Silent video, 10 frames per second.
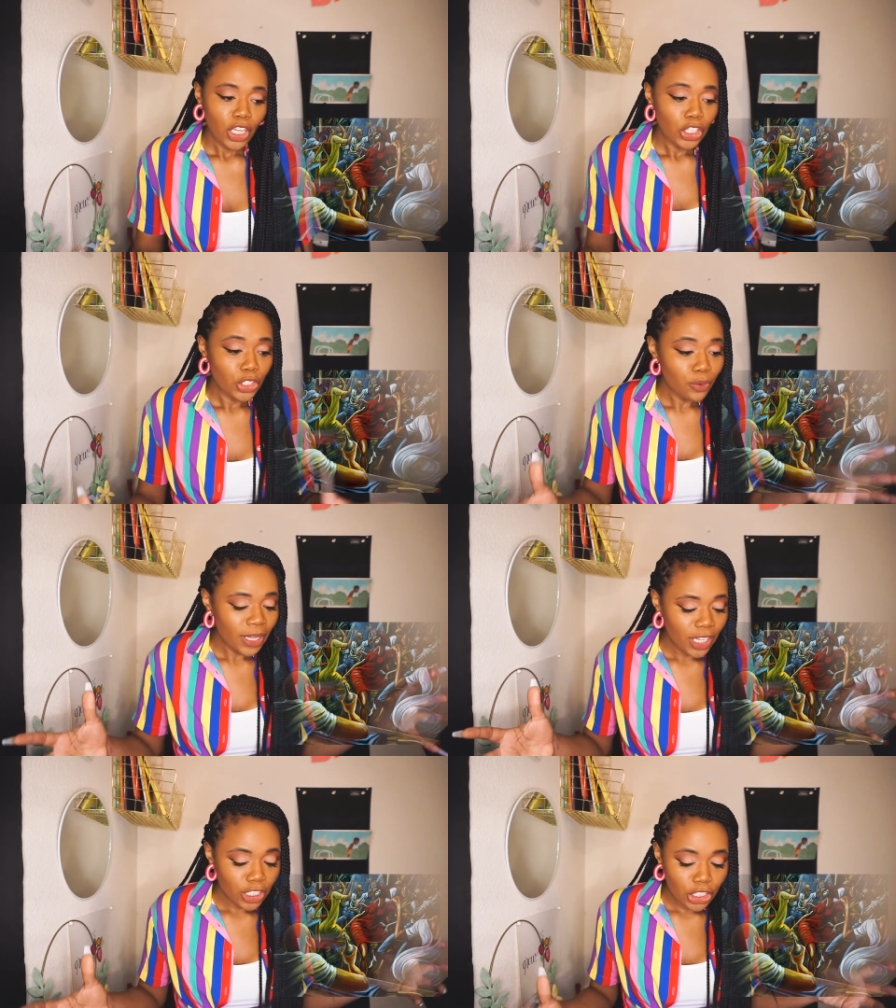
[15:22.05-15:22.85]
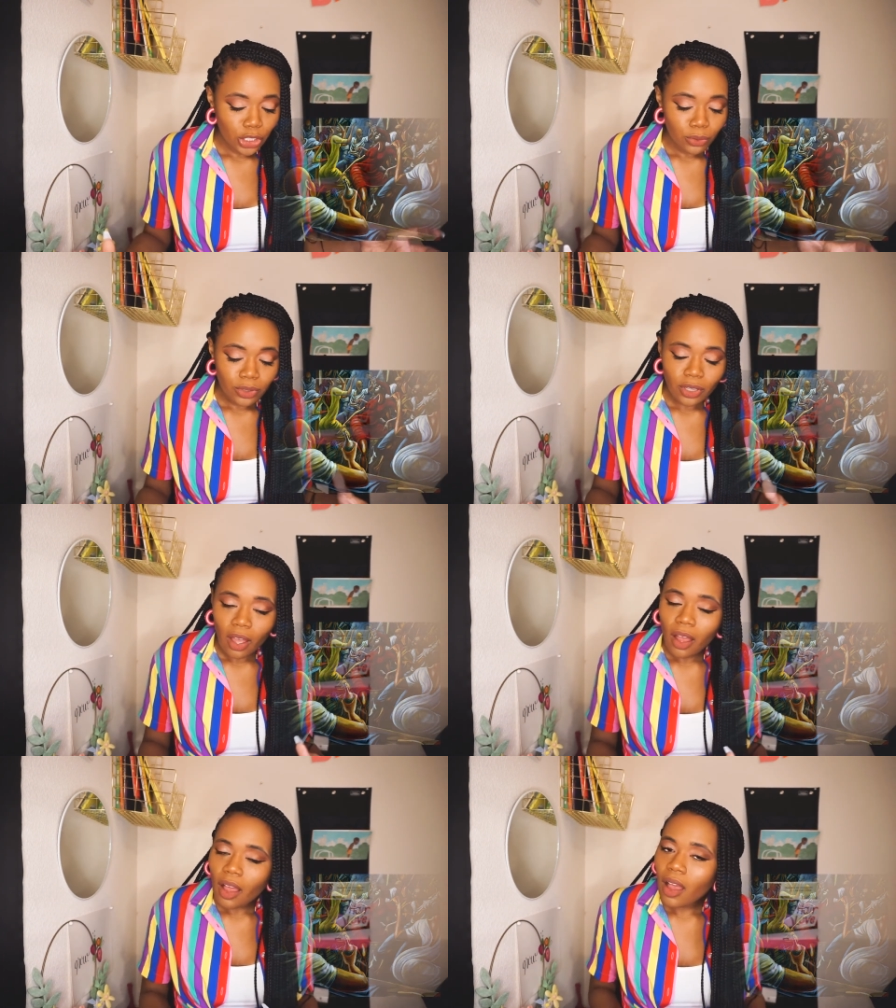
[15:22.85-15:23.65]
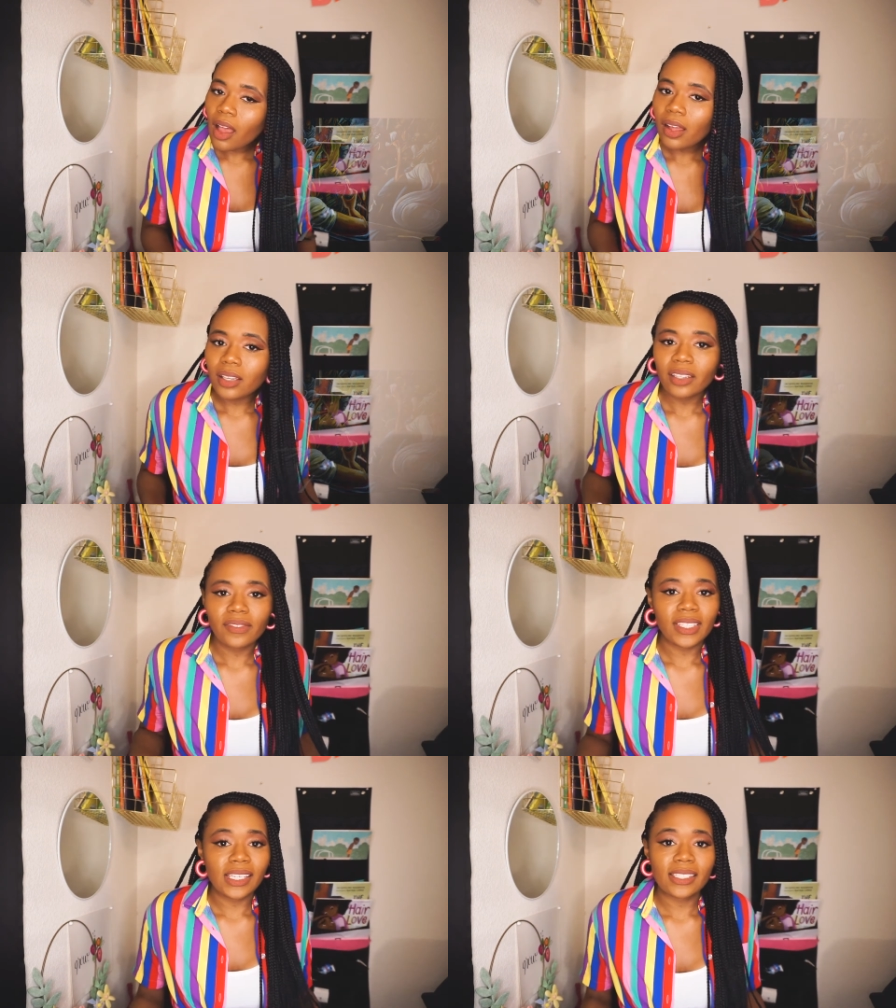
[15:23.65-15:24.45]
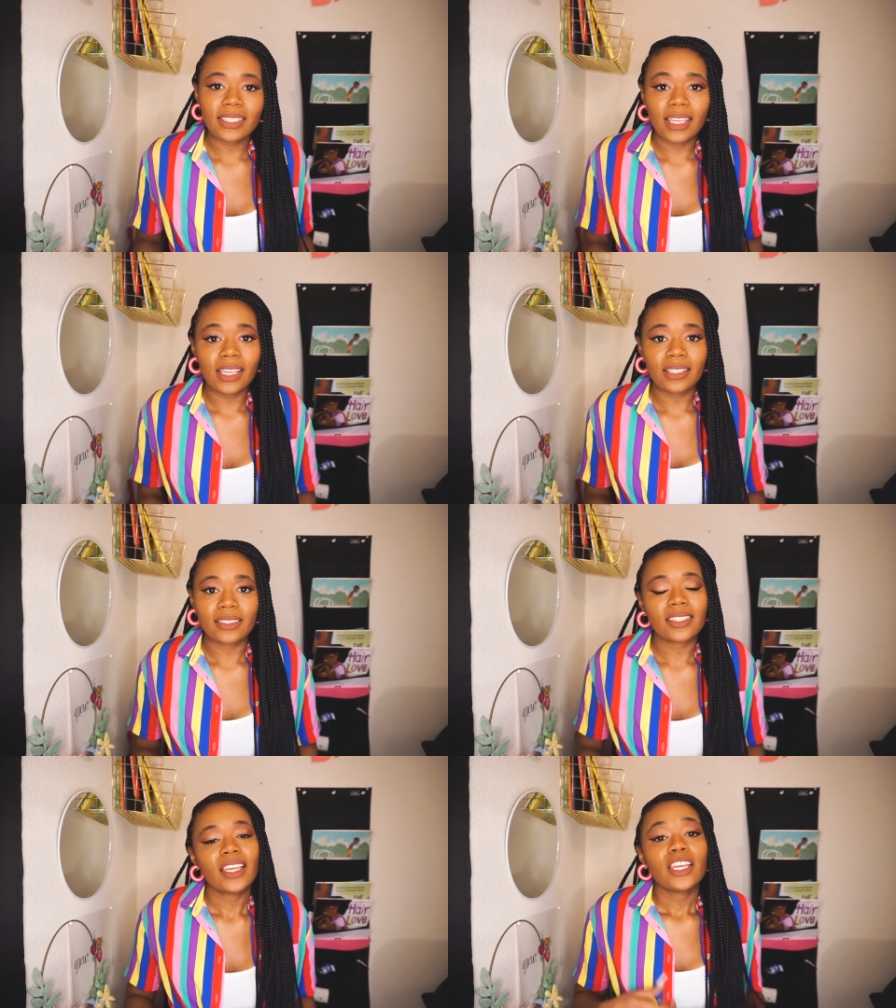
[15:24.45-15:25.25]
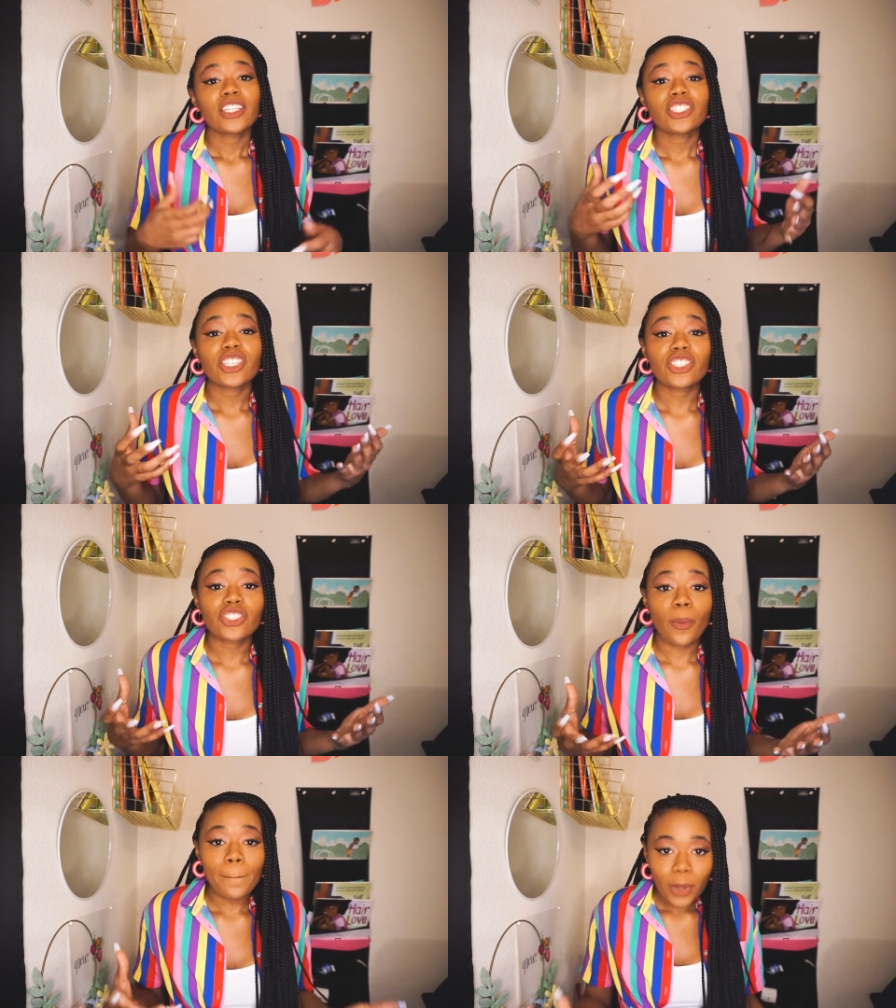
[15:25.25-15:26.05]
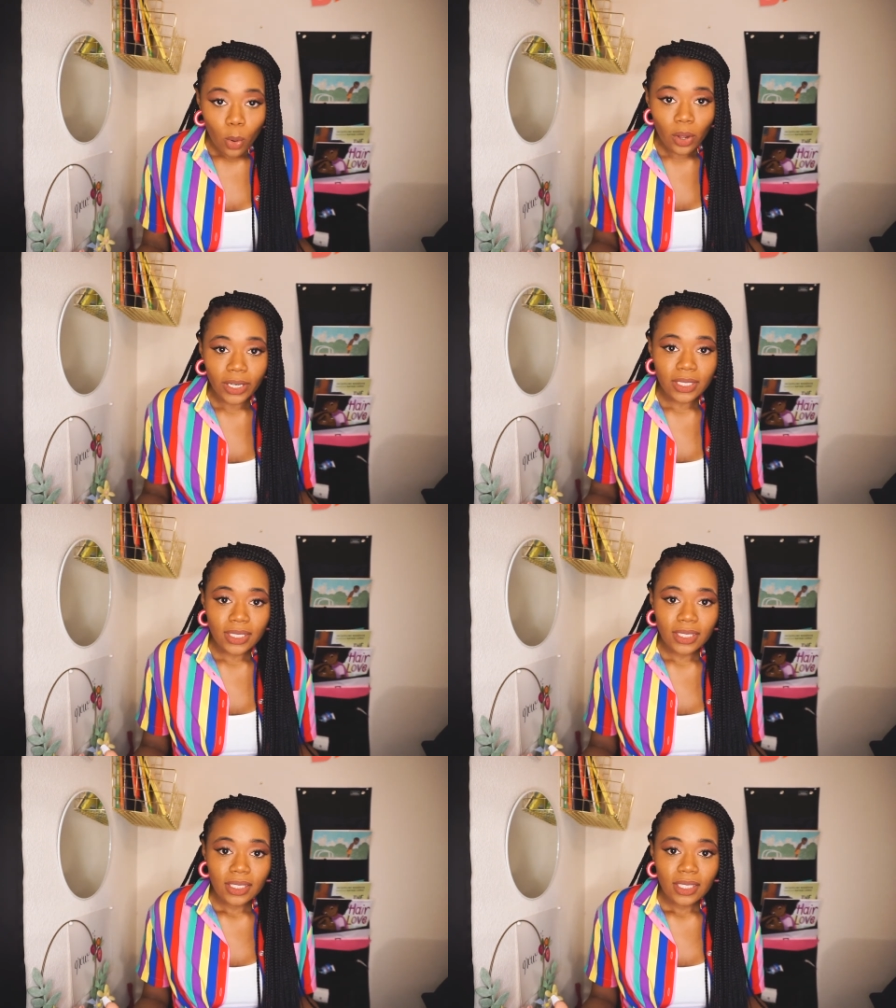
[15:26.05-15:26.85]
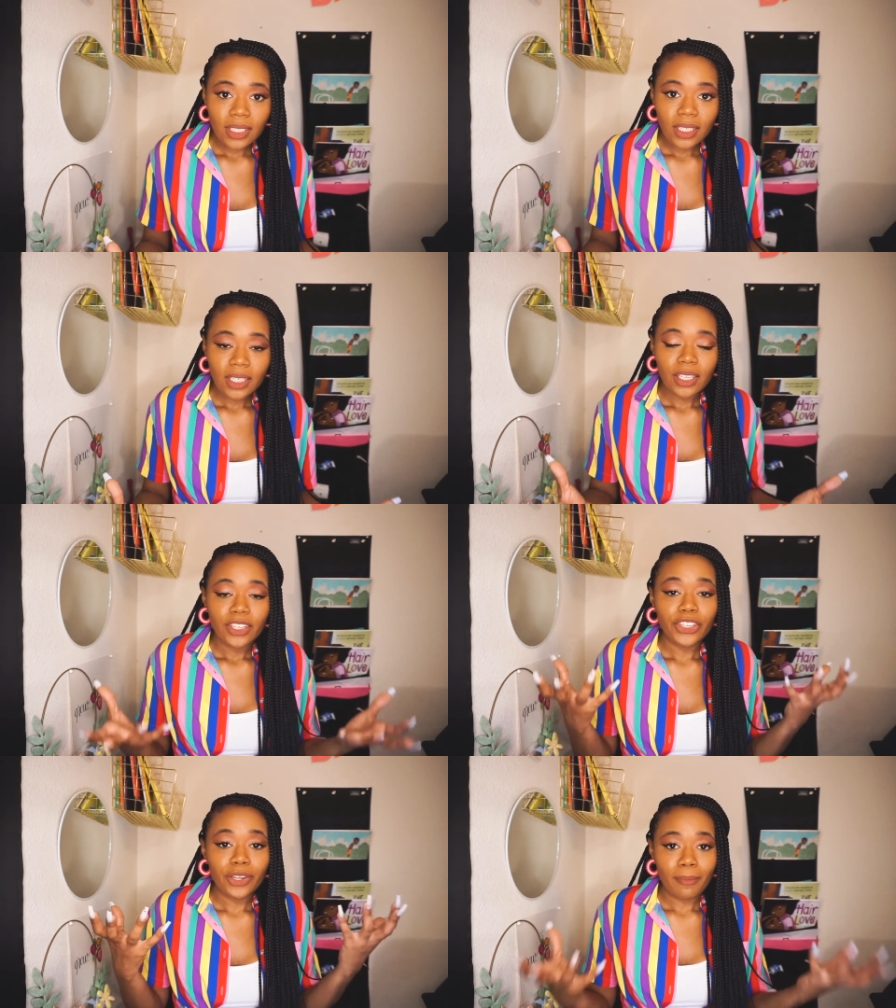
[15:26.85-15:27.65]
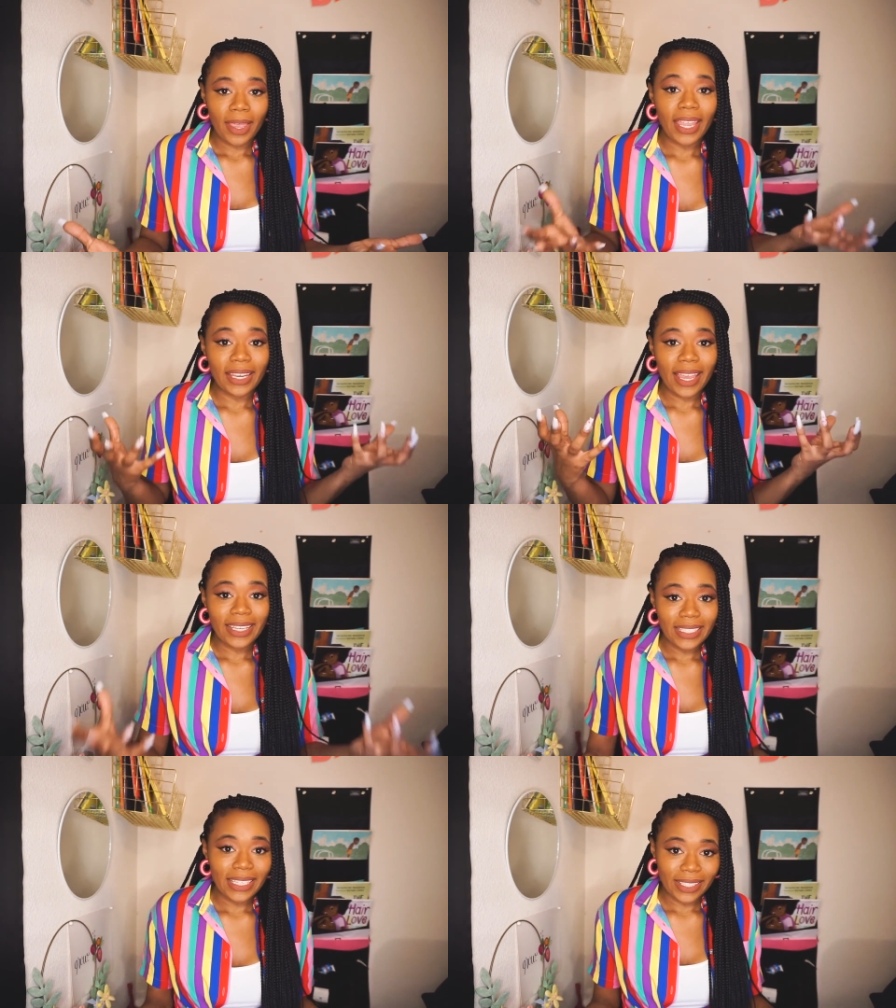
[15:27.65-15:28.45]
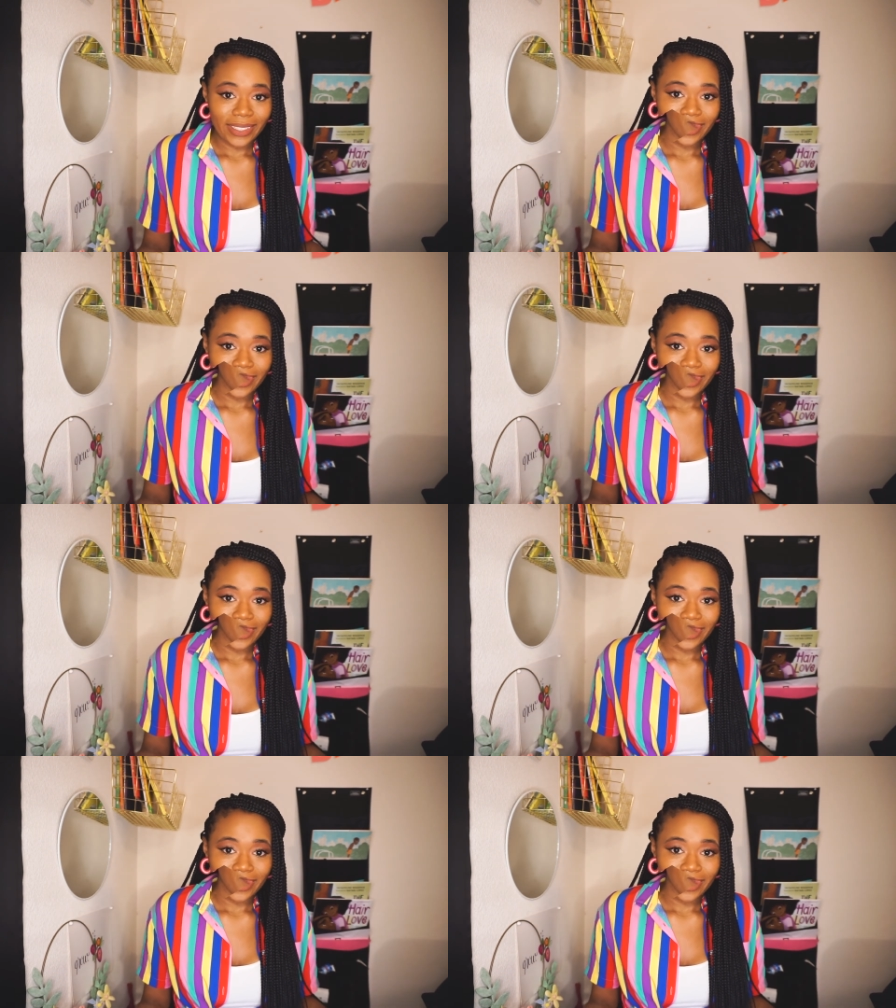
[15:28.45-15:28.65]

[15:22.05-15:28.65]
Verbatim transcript: You can use all of these things to support your main idea.